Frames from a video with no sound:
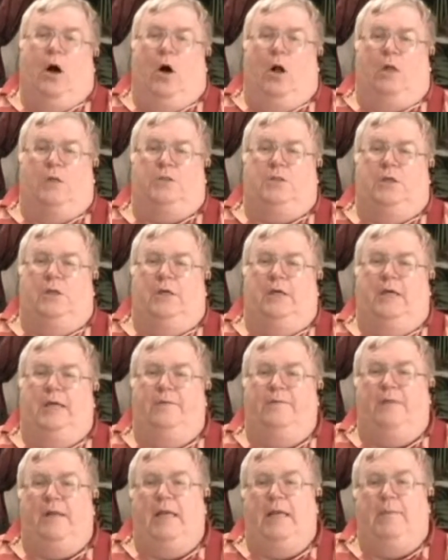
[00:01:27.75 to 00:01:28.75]

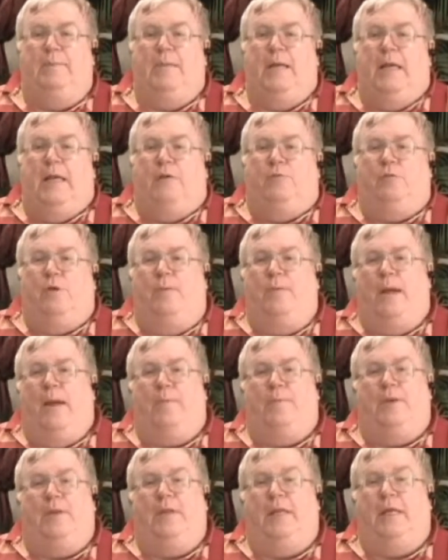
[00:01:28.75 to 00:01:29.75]
Alternatively,
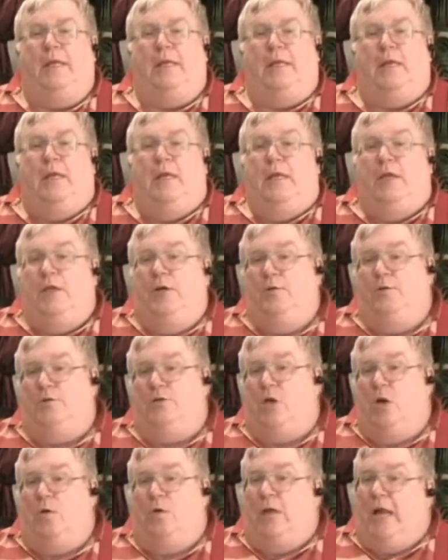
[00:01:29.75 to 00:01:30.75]
remember that you
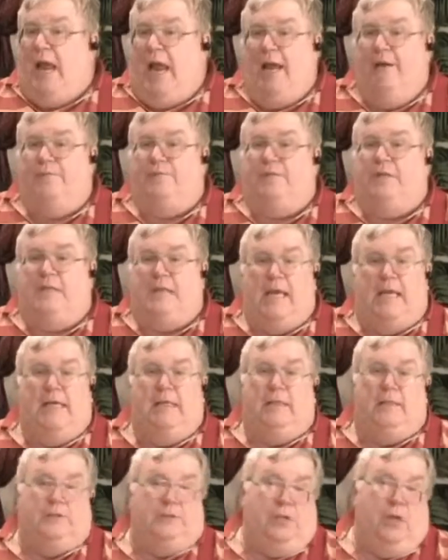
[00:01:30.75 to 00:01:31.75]
don't have to
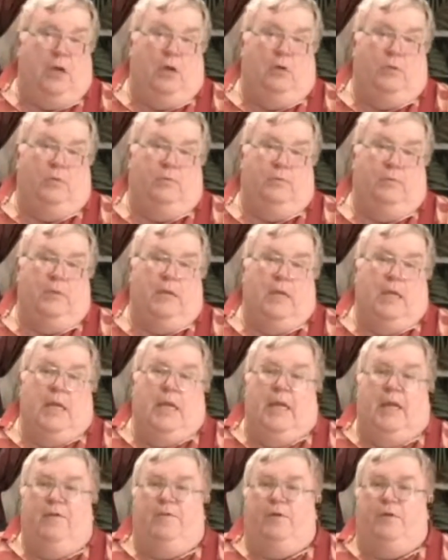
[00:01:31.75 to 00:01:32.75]
take the show.
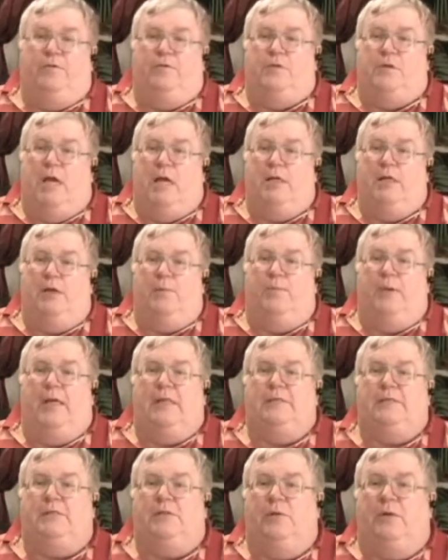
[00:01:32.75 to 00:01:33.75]
If you've done your
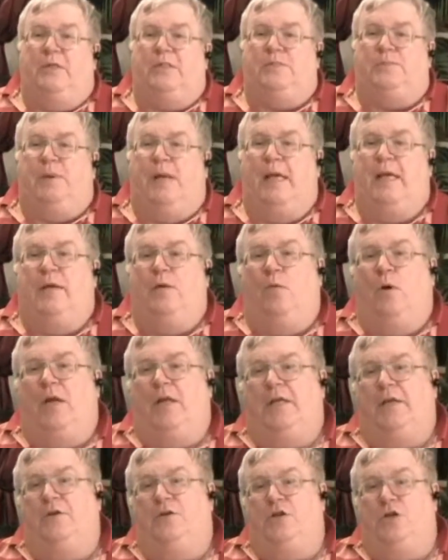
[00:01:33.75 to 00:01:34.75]
best to explain
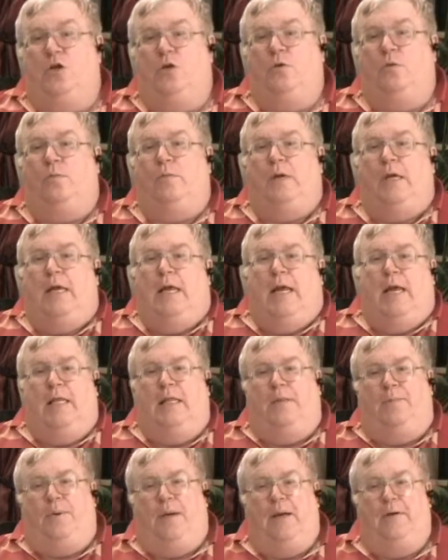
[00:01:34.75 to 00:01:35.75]
what you do,
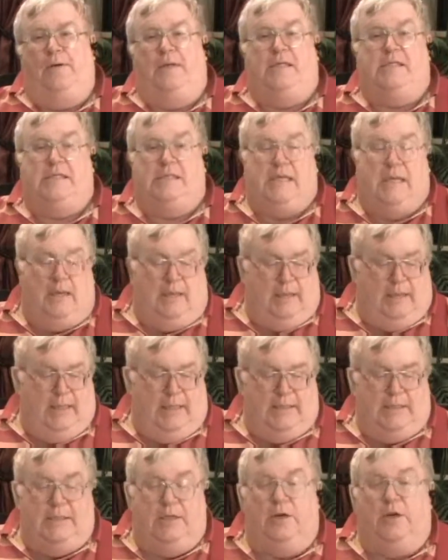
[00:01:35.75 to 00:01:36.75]
and the parent still
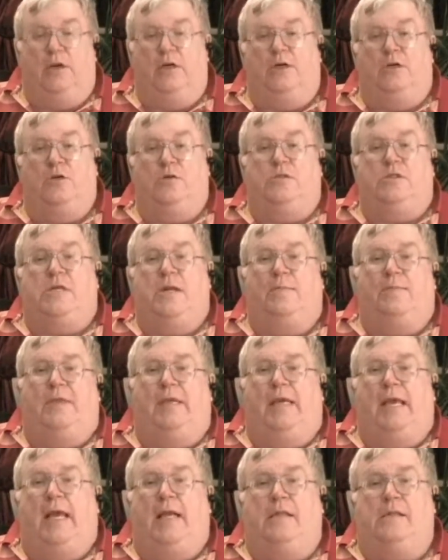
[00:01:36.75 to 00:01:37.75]
thinks you're going to do
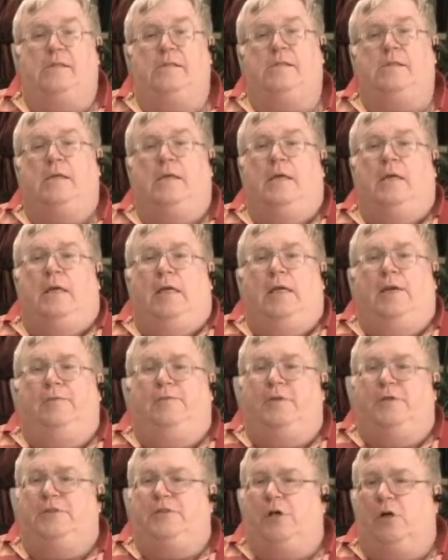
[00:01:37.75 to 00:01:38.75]
something else,
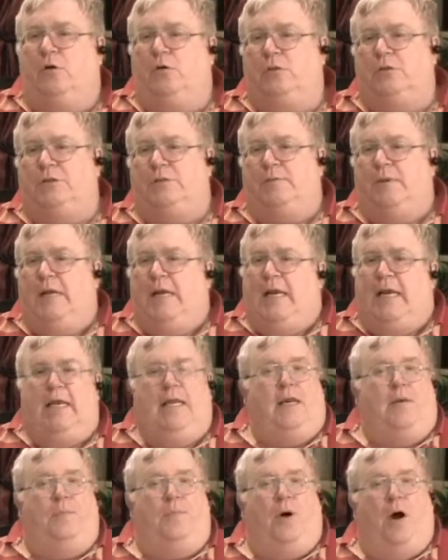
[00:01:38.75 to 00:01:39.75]
if the show's
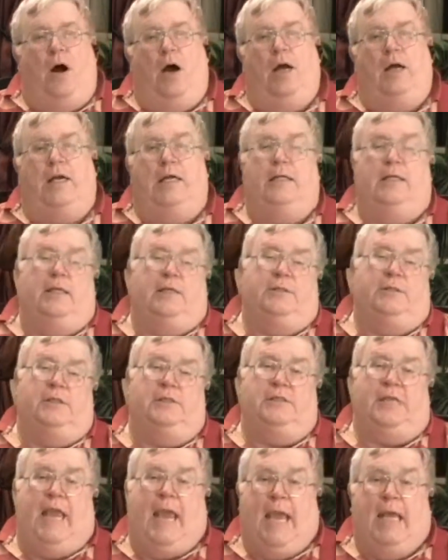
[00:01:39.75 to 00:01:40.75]
in a park and they'll
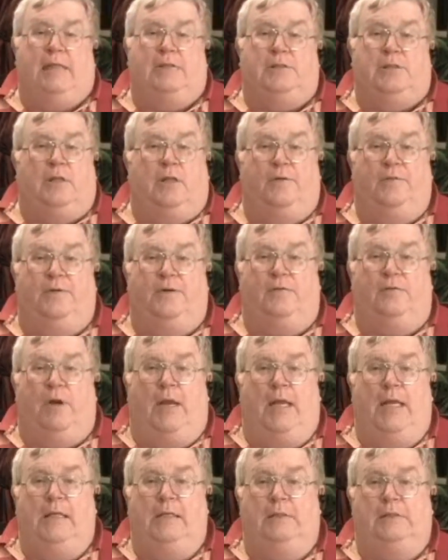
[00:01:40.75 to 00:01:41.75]
just cancel if it
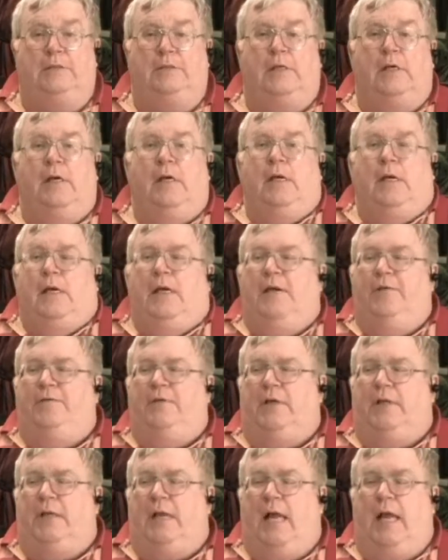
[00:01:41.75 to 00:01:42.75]
rains, if
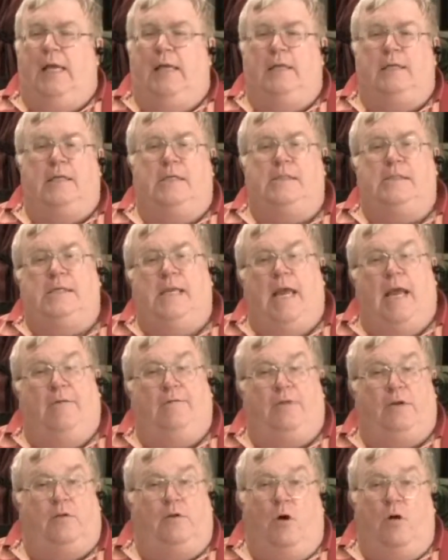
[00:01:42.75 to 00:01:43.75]
the client doesn't
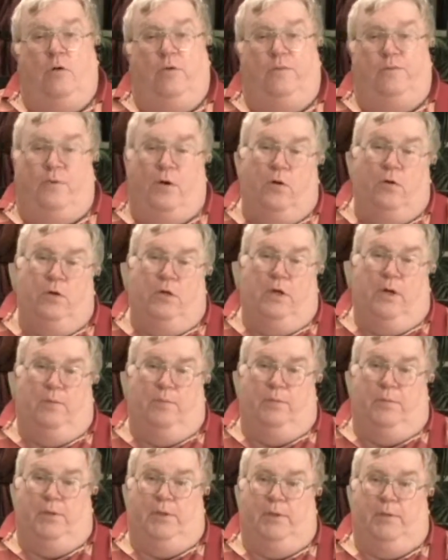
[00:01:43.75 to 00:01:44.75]
have their own phone
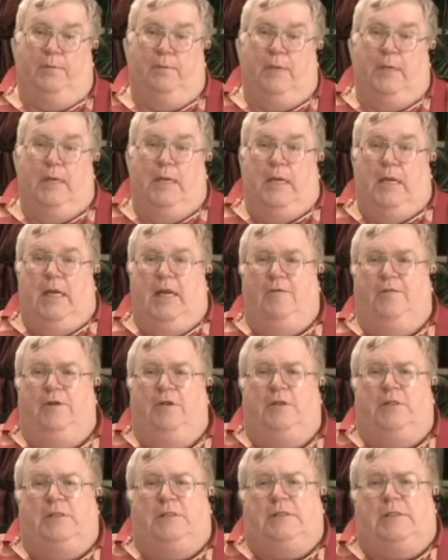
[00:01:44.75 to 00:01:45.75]
number, if
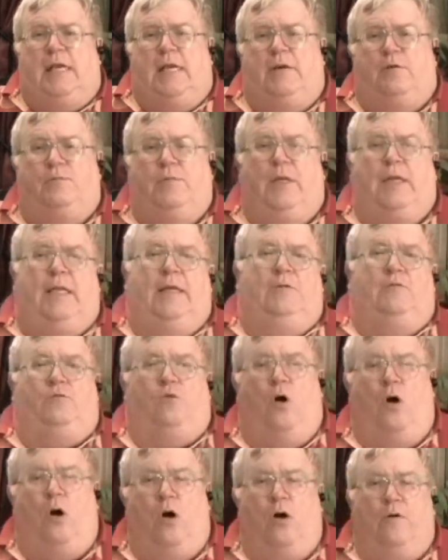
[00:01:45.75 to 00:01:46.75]
you just get a really
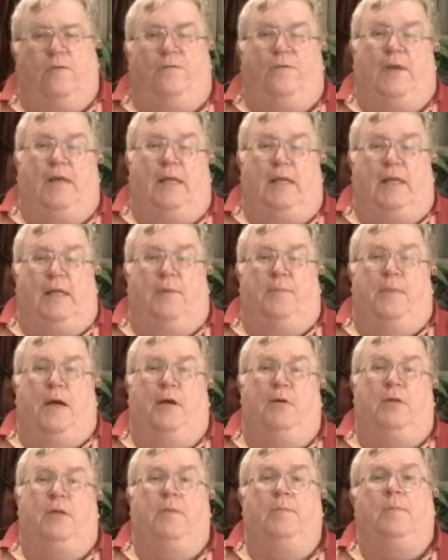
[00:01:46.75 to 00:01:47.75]
wrong feeling
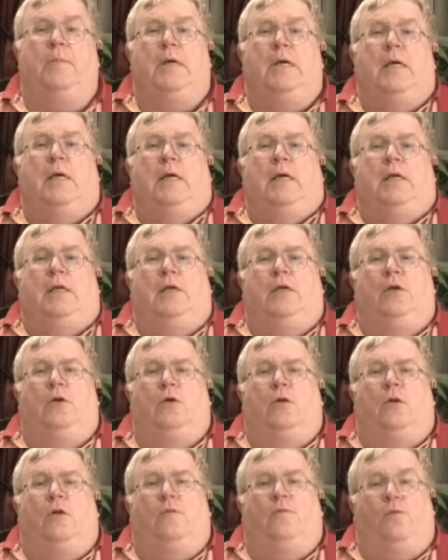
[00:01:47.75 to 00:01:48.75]
about them,
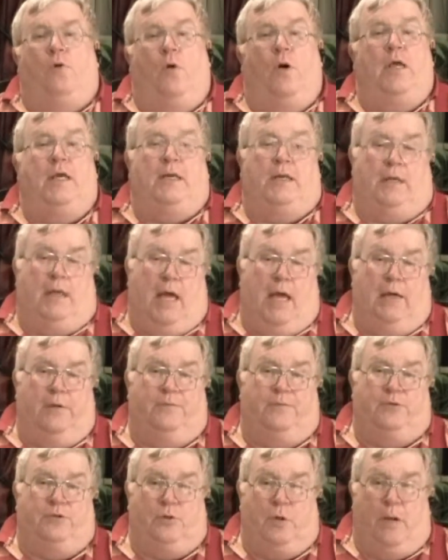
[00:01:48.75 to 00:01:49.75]
you'll avoid a lot
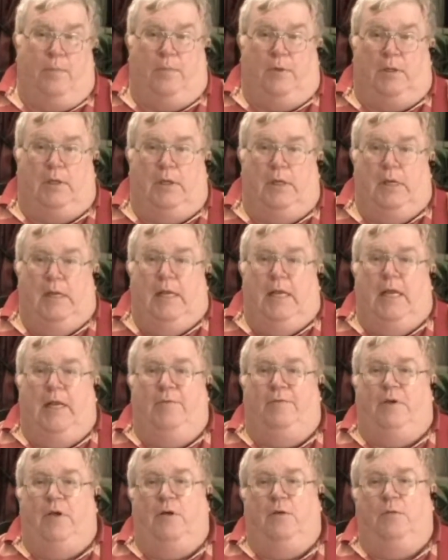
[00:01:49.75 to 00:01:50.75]
of trouble
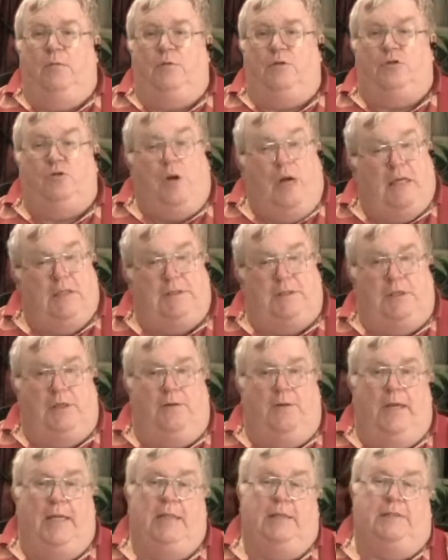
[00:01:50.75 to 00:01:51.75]
if you trust
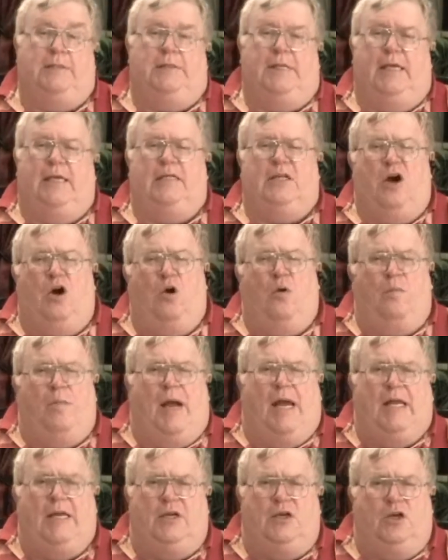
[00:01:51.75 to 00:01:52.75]
your instinct. Oh
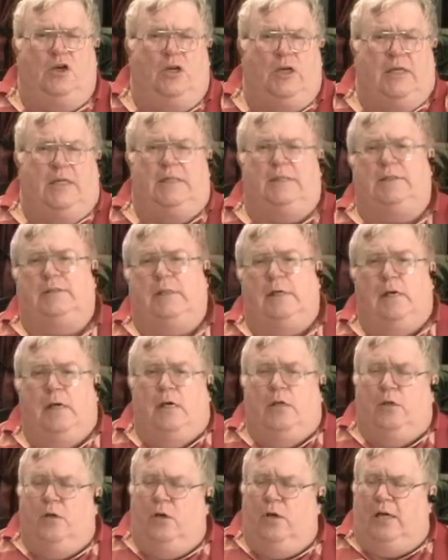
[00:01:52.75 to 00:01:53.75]
my goodness,
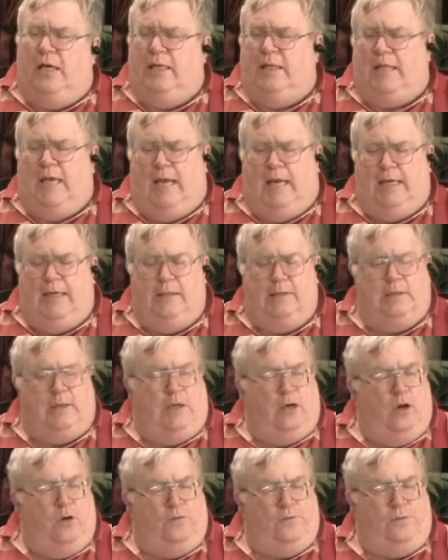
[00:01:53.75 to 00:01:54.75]
look at that. Here's
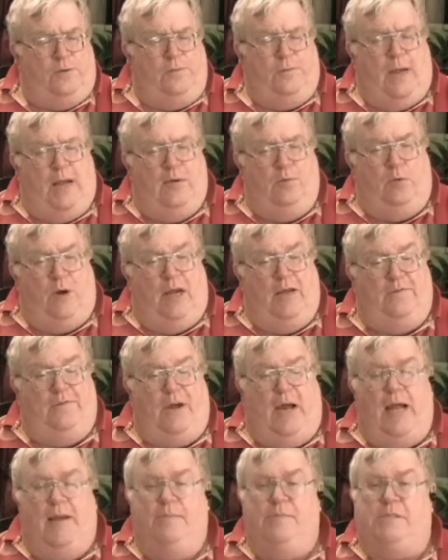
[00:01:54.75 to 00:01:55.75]
a note from my wife.
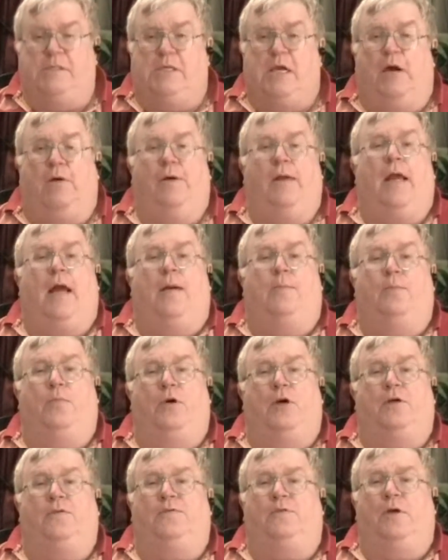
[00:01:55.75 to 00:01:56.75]
I'm sorry, I'm
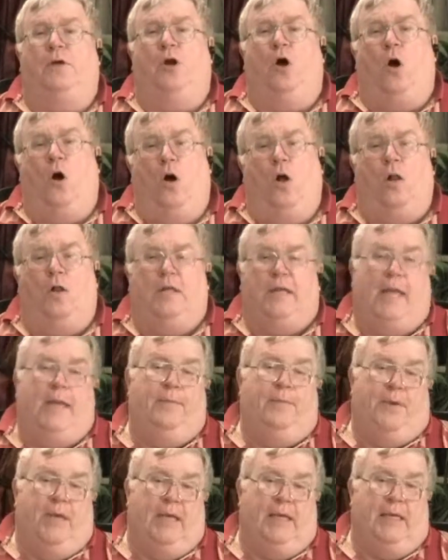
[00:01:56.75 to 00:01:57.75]
booked for an
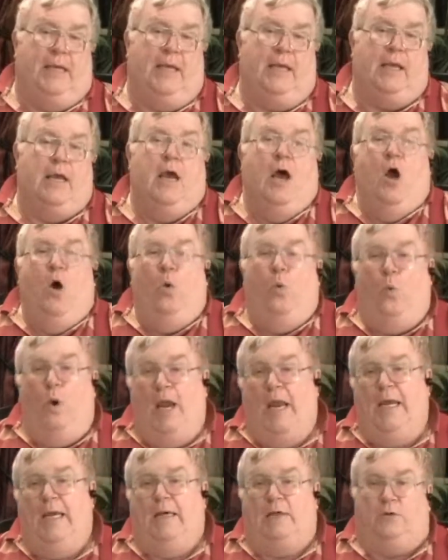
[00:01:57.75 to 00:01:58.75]
all-day picnic
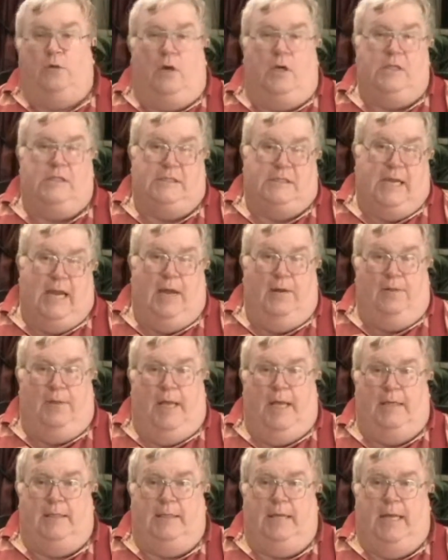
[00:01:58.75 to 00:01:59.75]
way across town
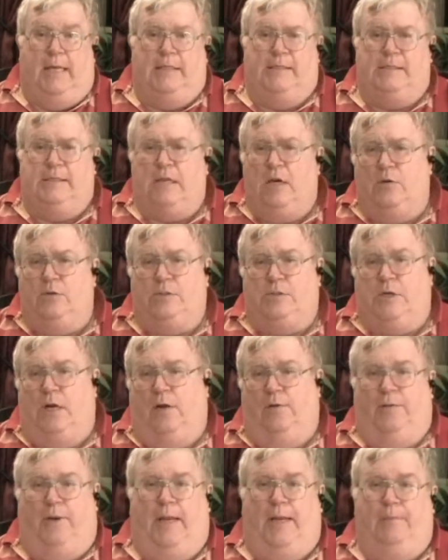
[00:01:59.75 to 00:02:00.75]
that day. So
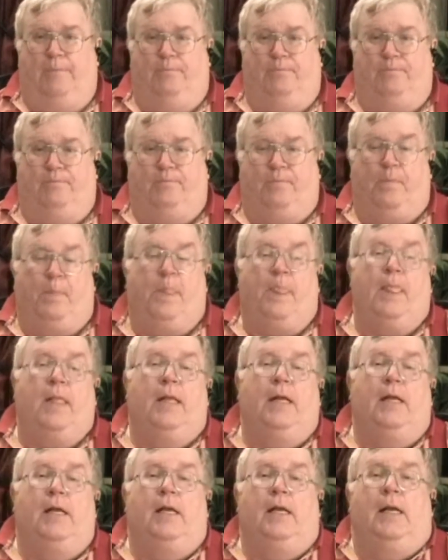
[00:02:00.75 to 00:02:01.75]
sorry.
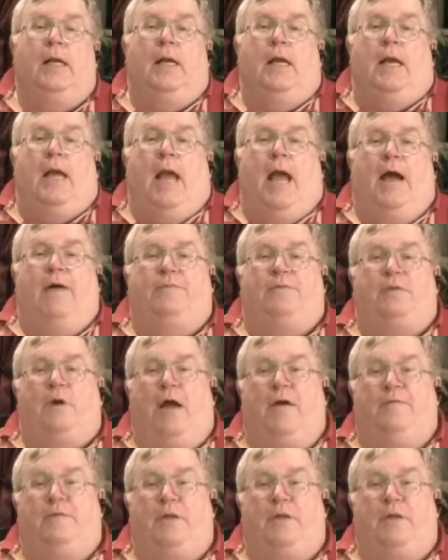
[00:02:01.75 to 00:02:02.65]
After